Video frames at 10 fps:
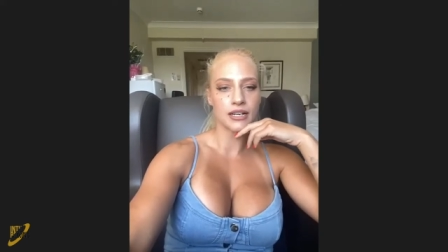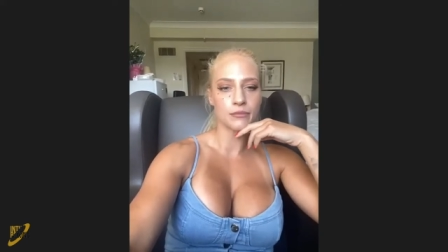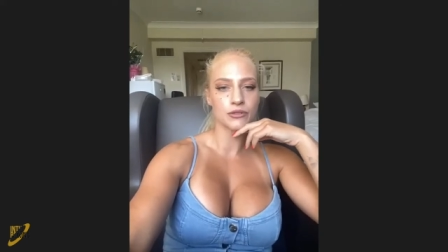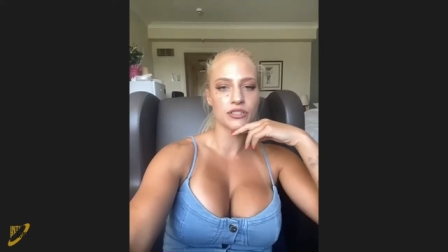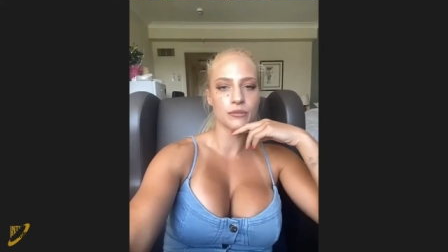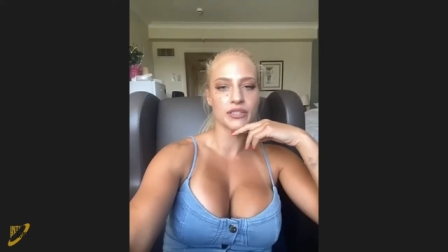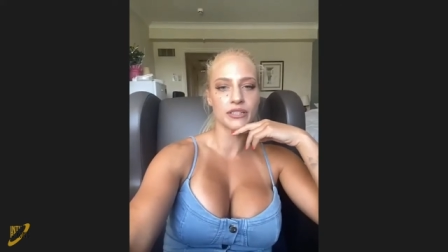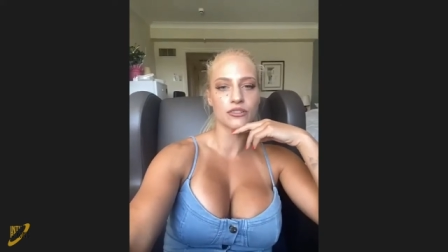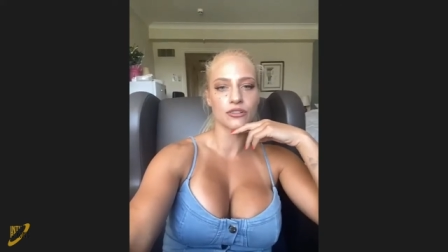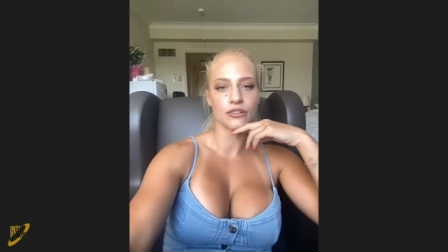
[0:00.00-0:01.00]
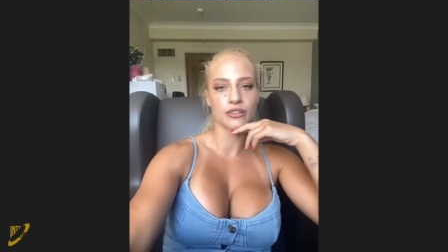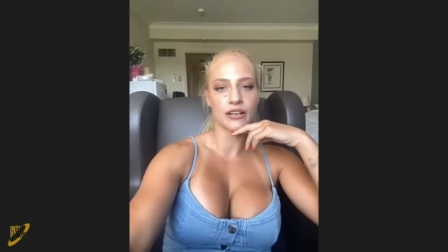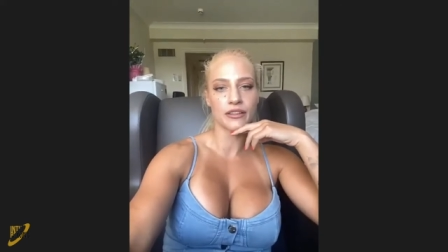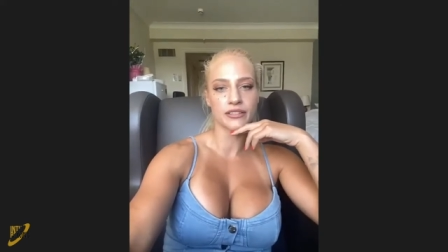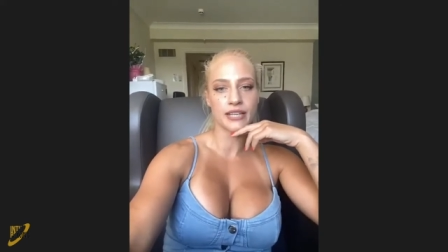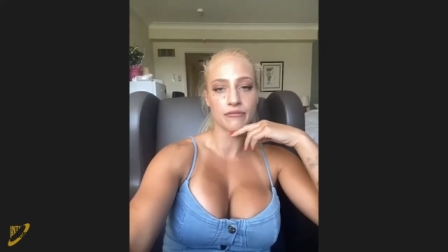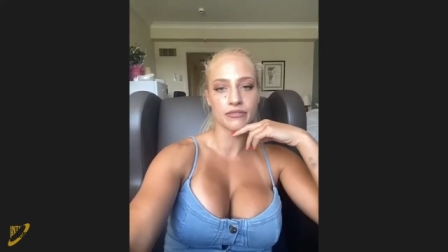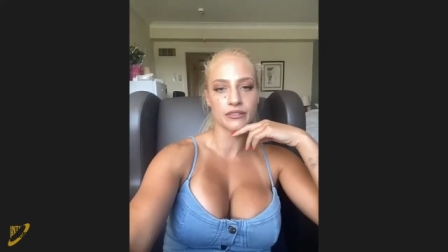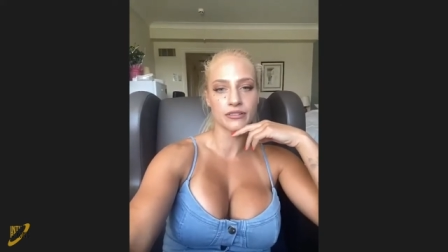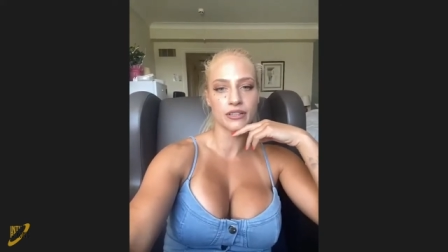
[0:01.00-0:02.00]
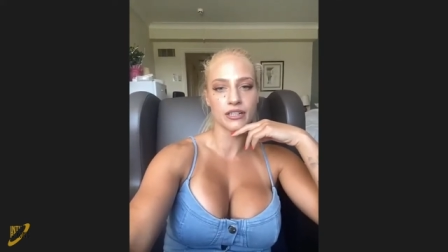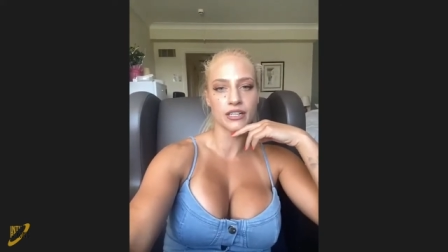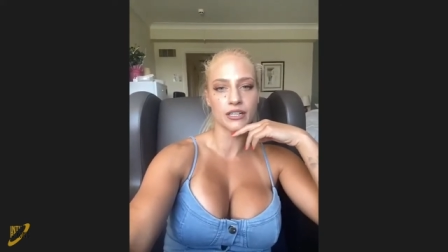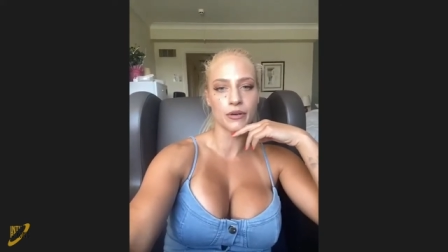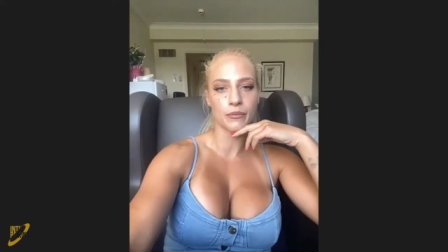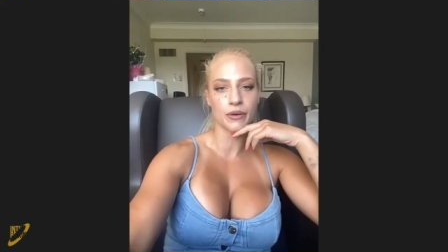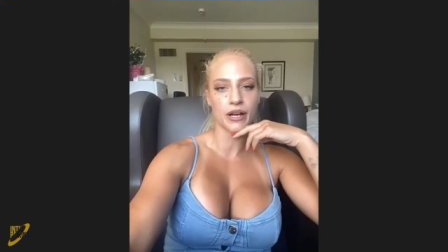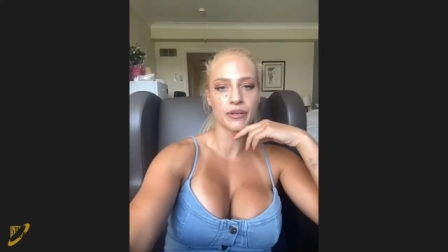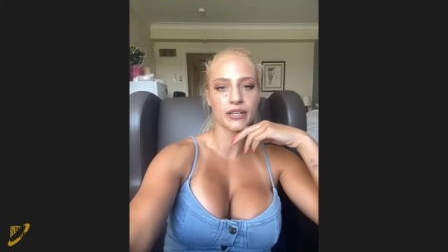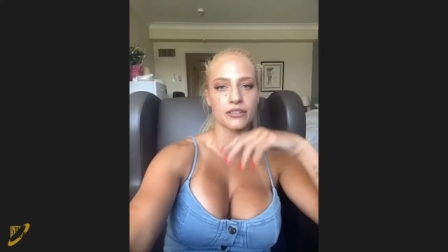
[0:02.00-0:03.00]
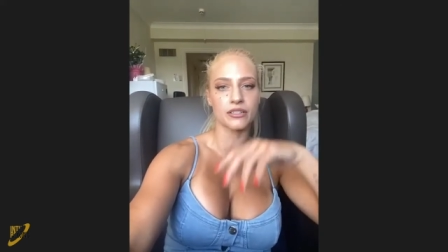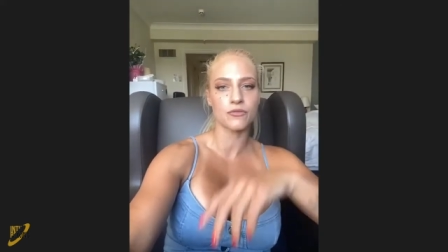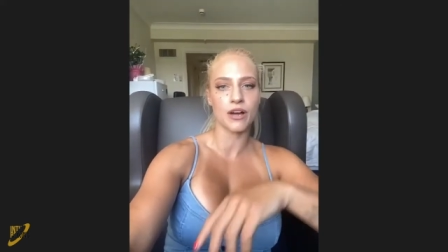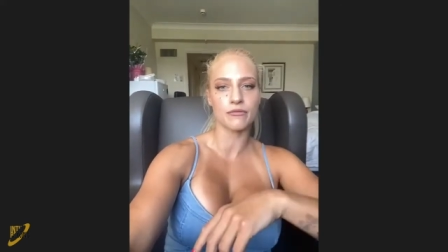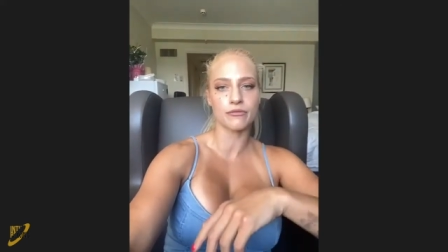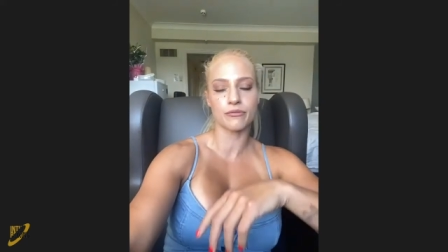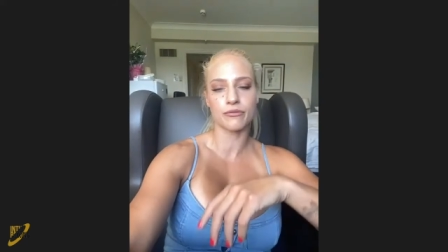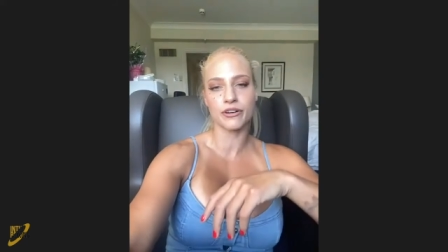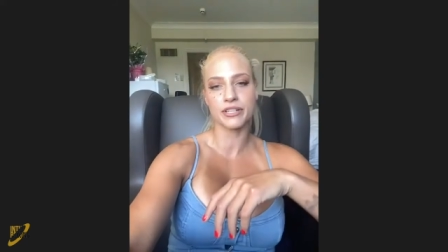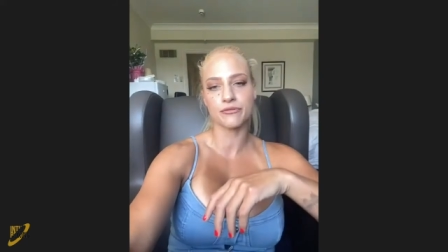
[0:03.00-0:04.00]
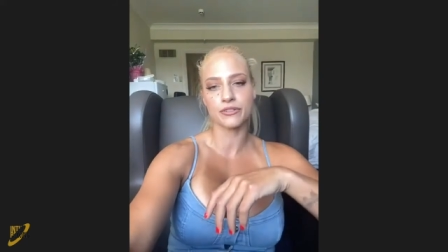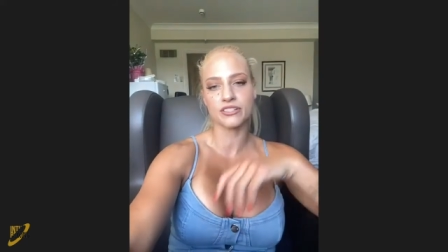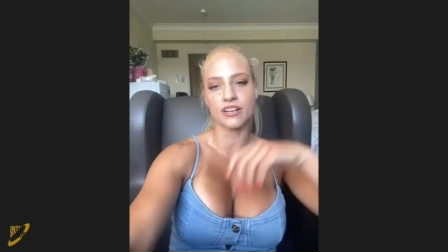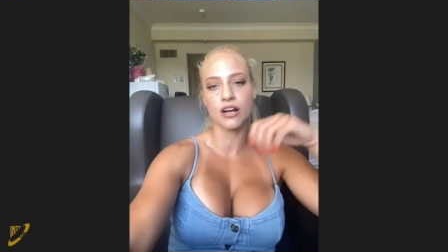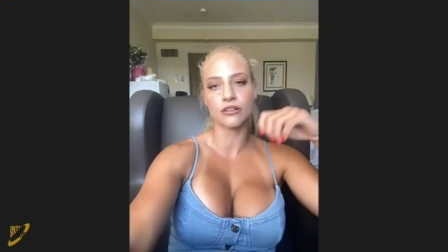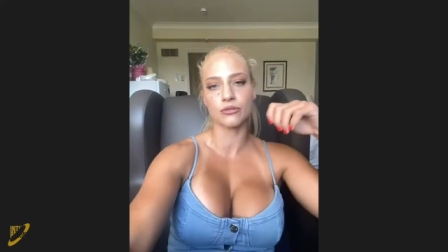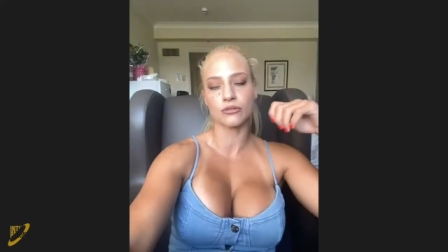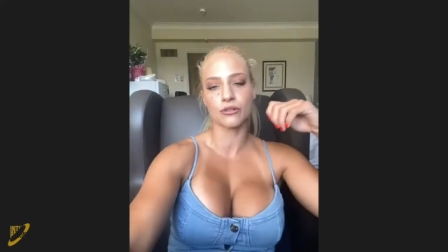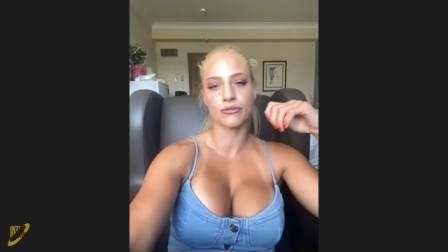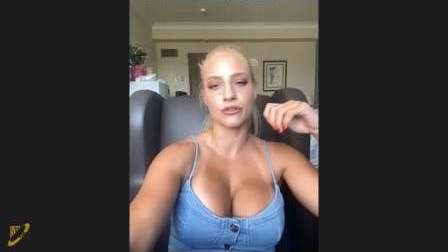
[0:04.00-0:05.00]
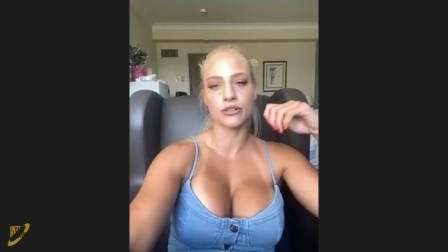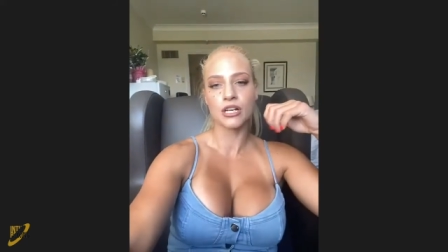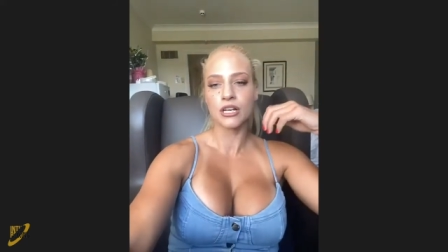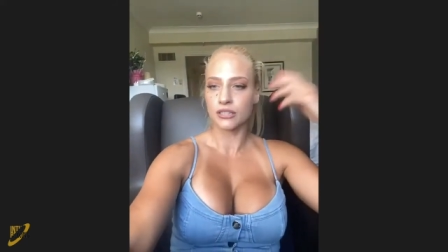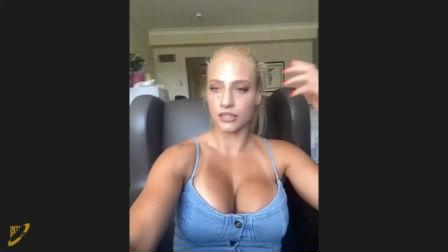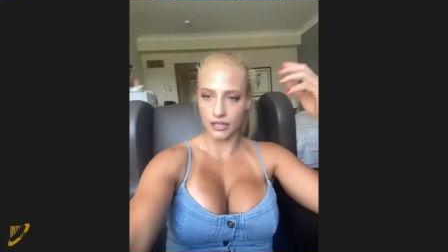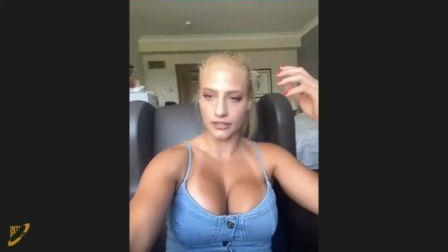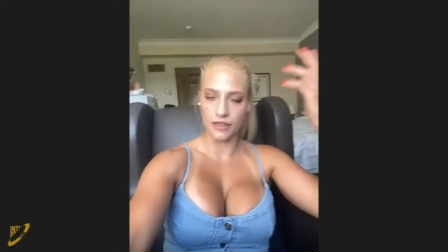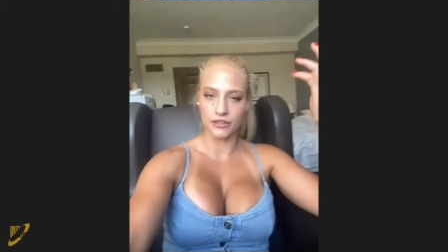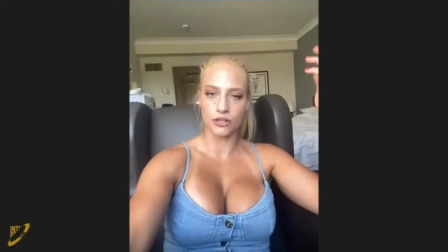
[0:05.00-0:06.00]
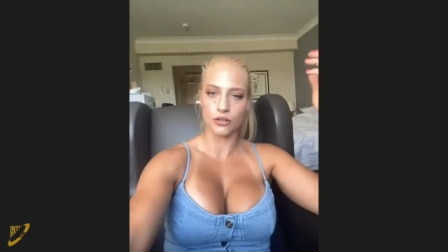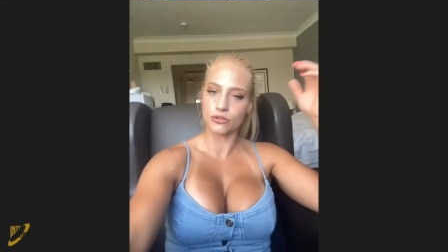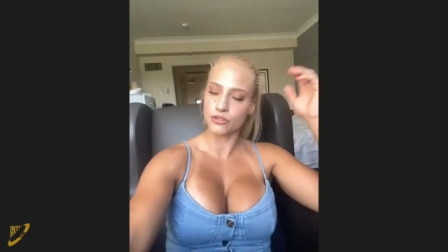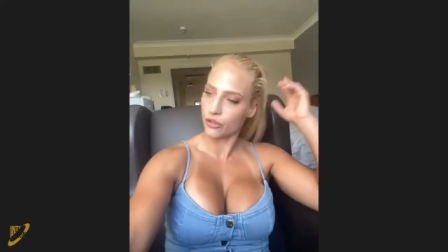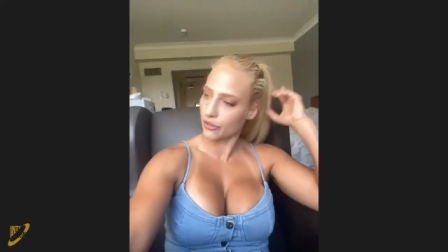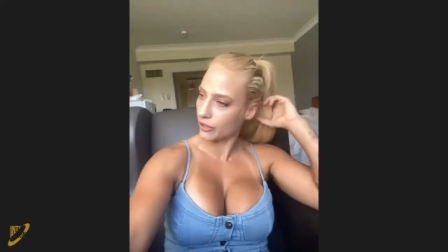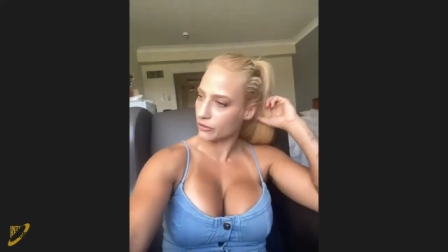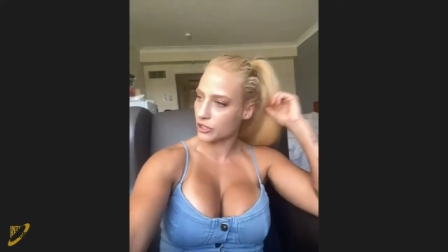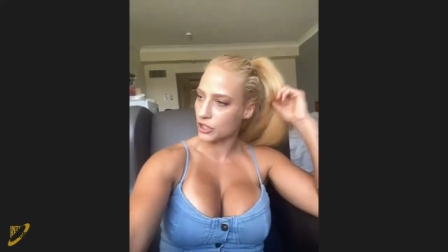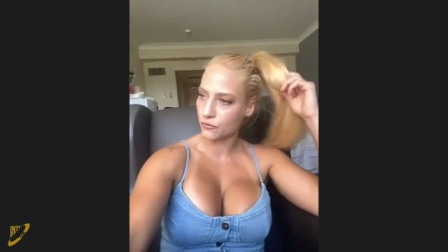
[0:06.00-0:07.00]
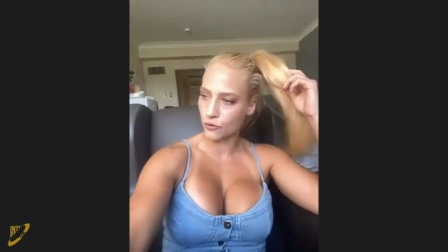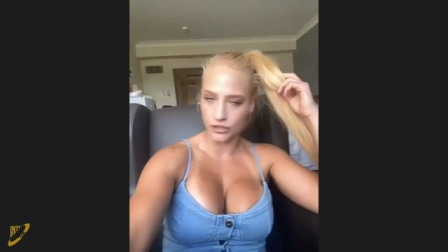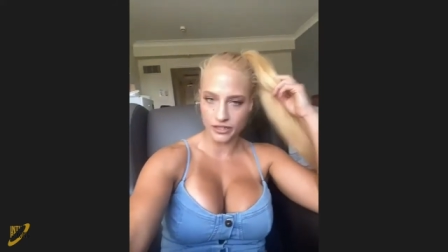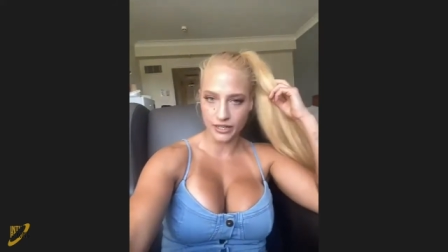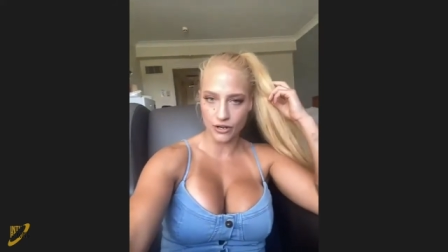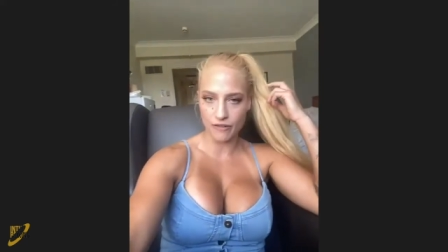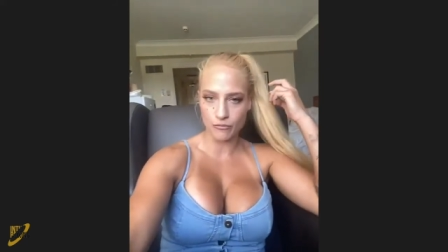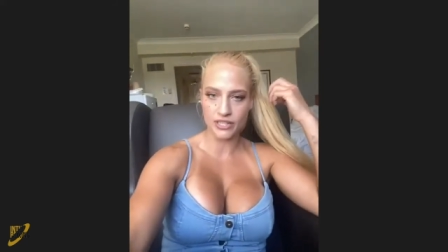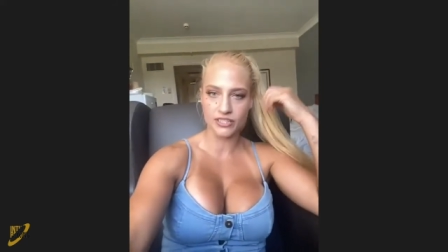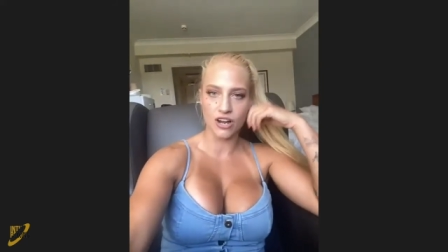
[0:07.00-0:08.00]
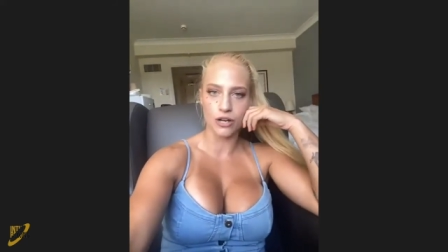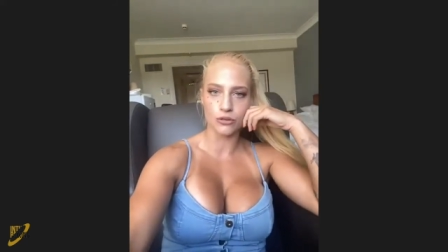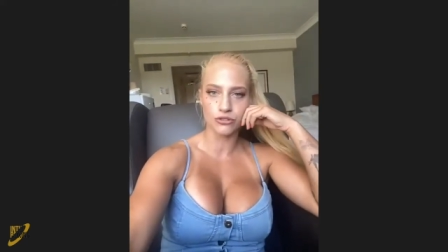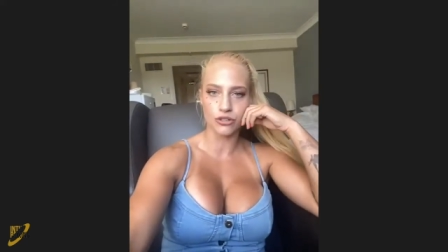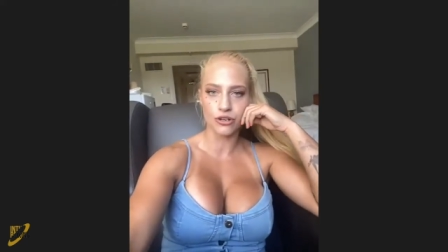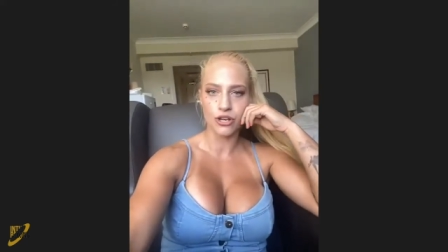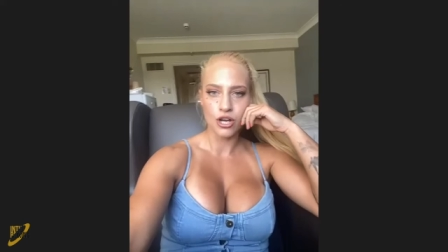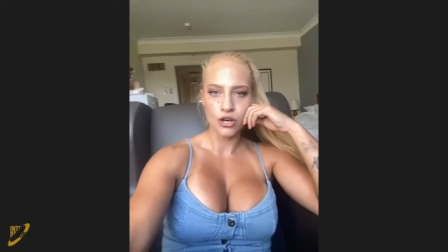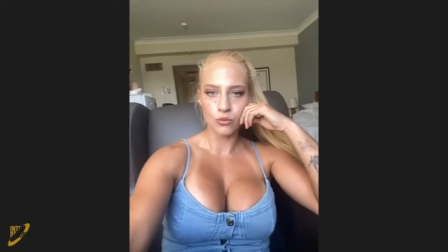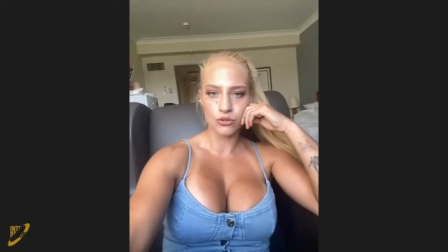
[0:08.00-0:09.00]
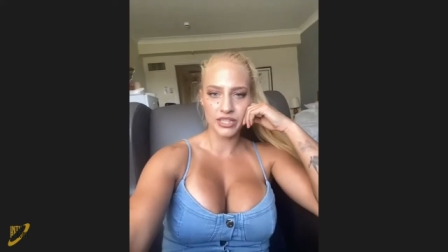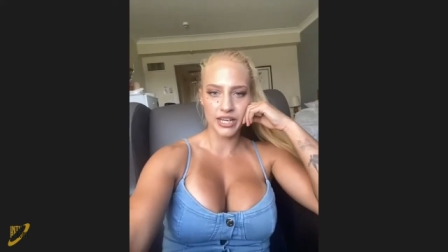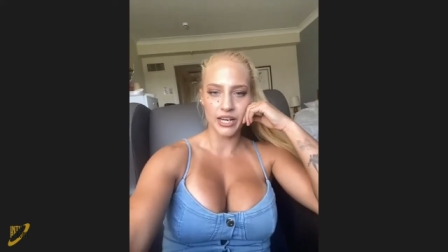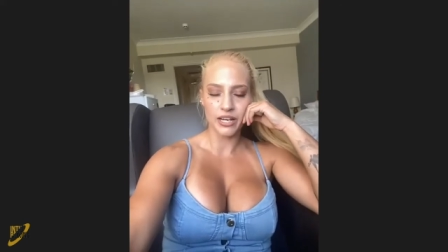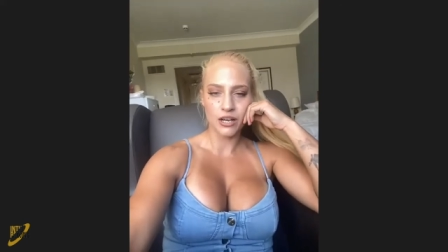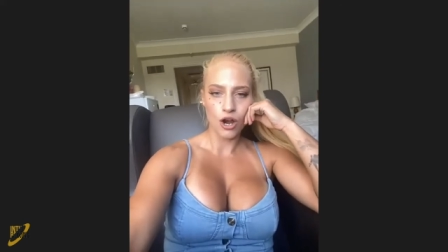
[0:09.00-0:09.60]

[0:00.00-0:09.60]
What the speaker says: Do some things to her that others haven't. I'm coming into this fight with a very different style to a lot of the other girls, you know, the girls that she's fought, they don't have my style. So we'll see.